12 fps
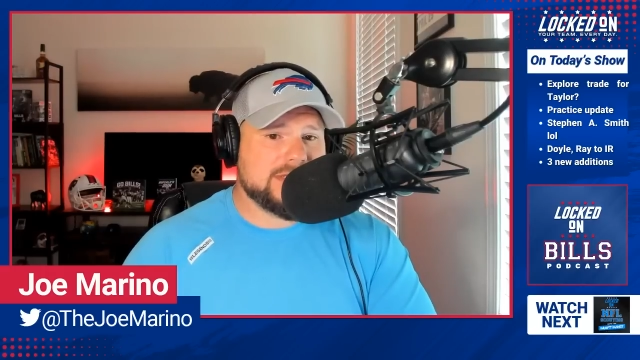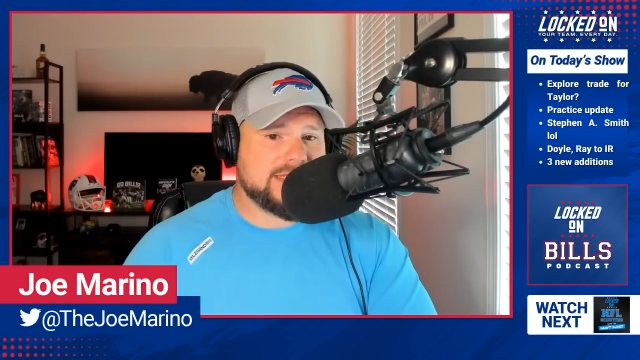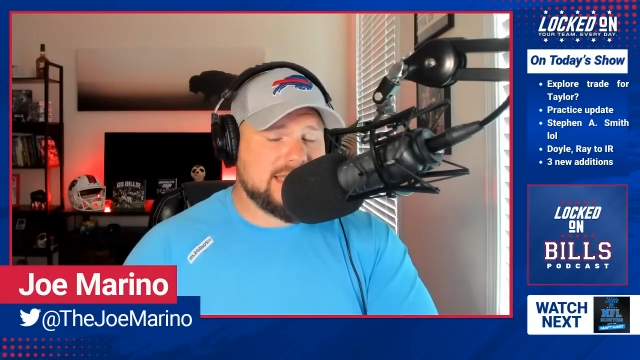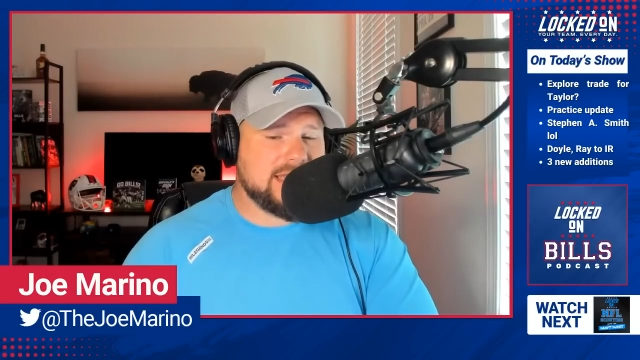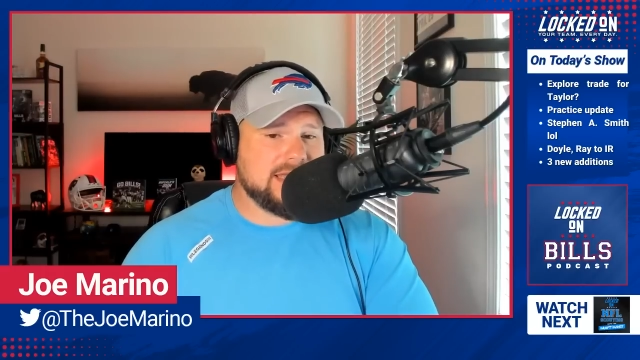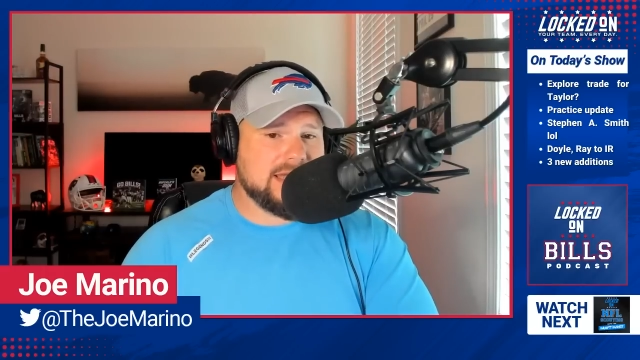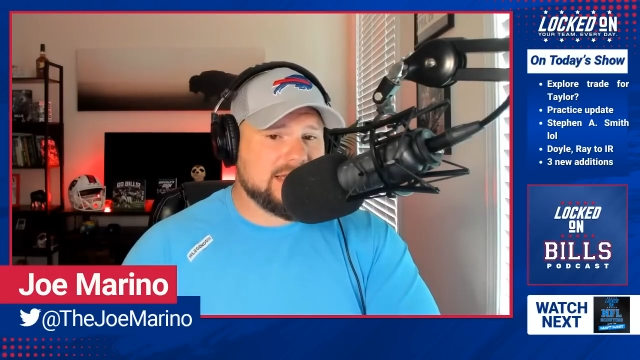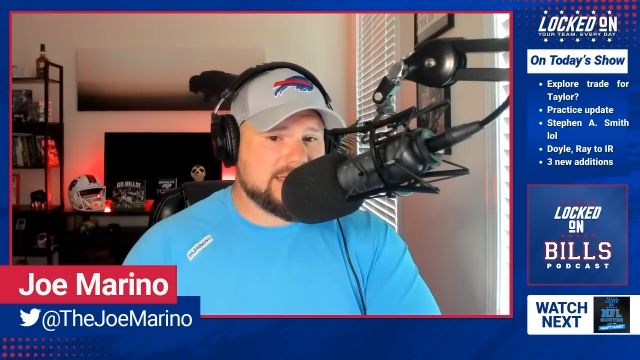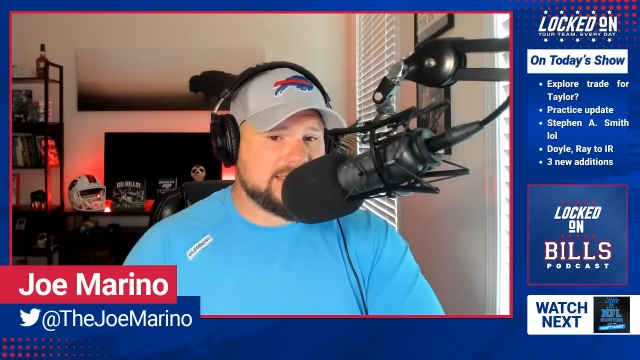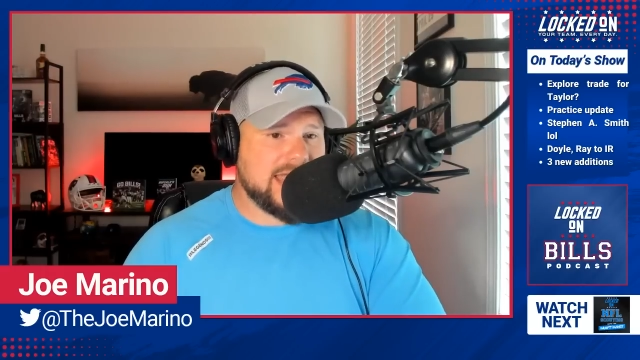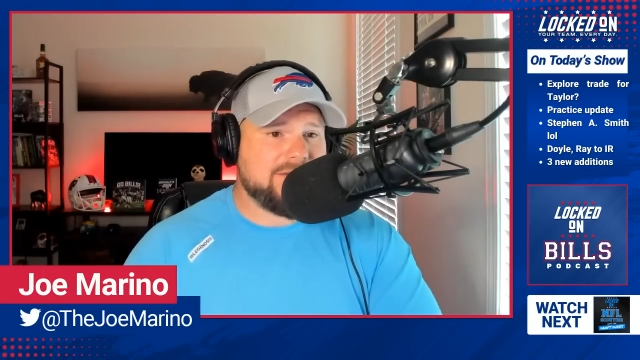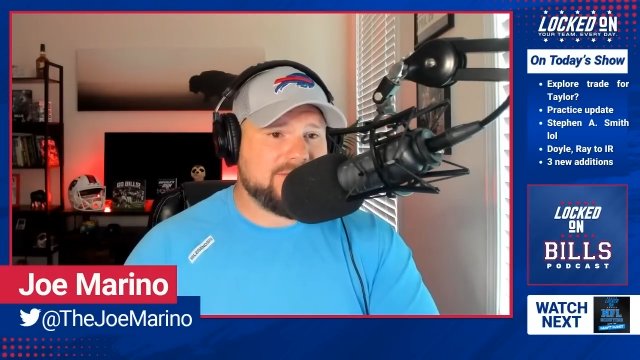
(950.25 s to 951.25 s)

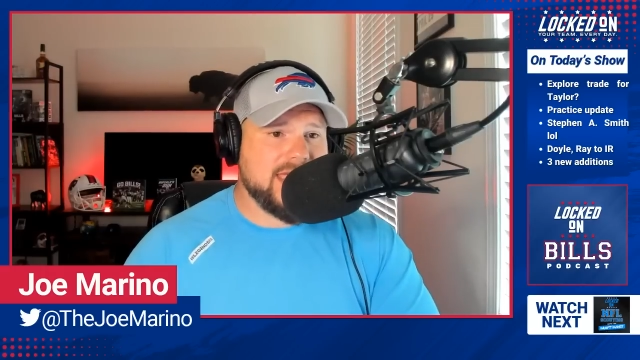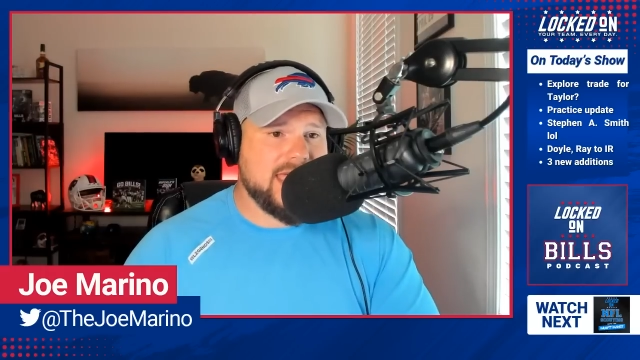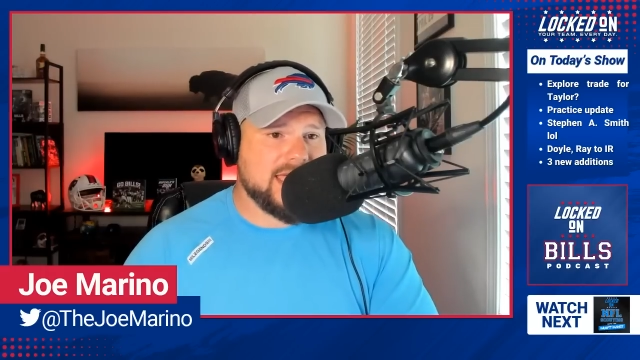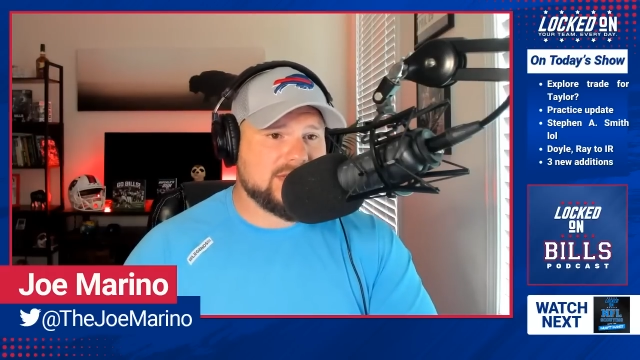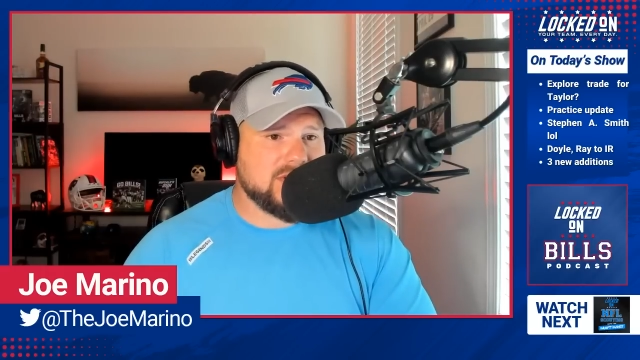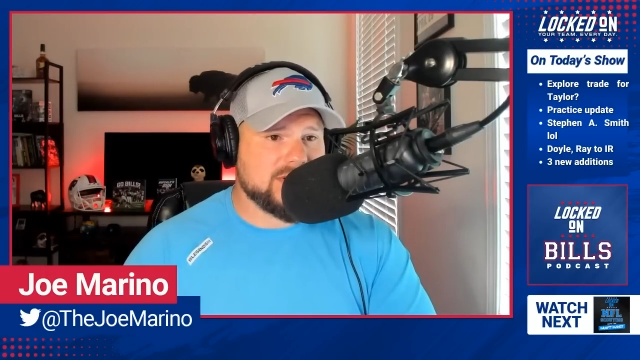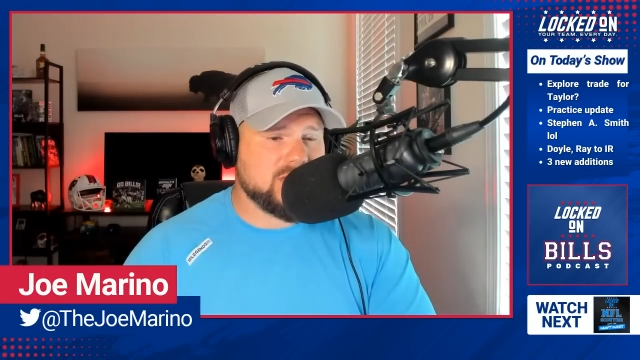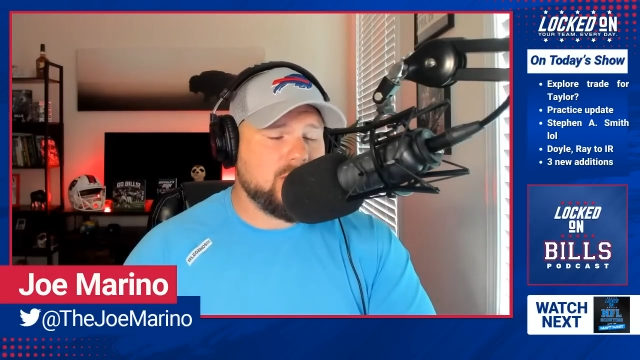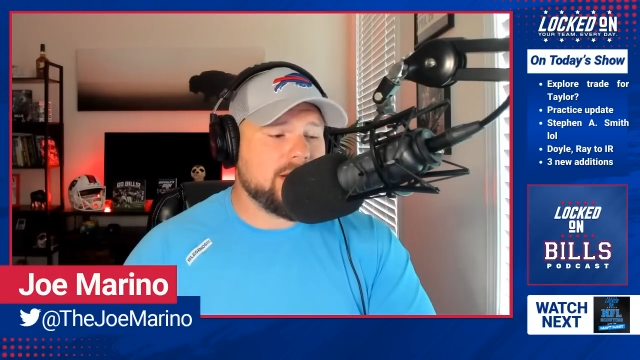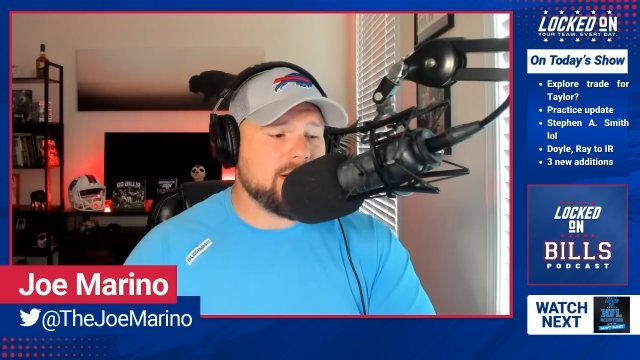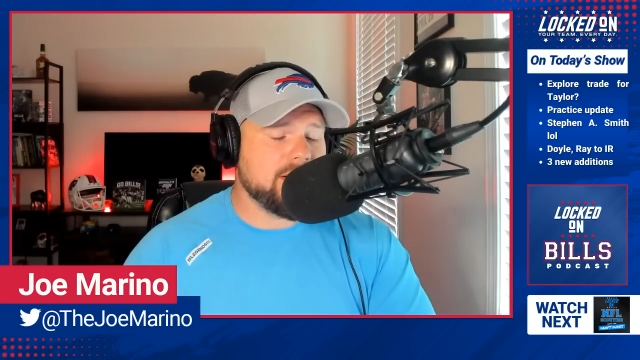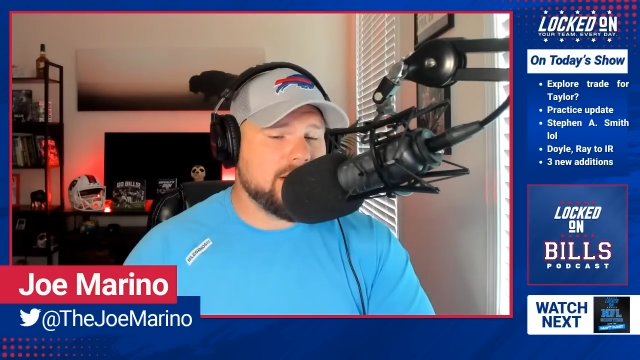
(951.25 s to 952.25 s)
Steph Diggs on
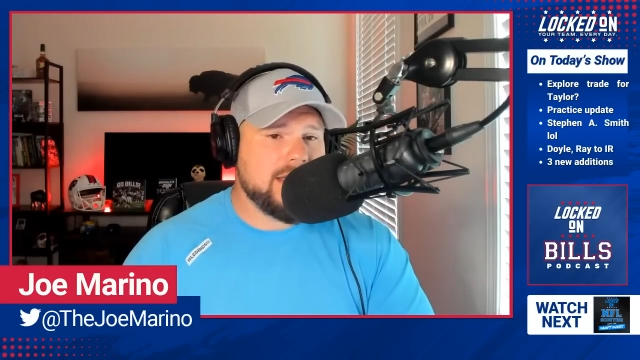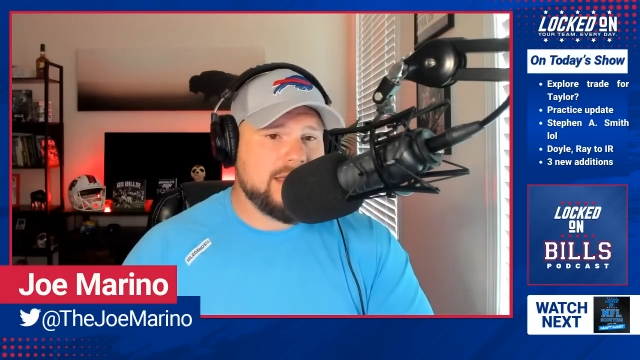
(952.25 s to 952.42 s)
Twitter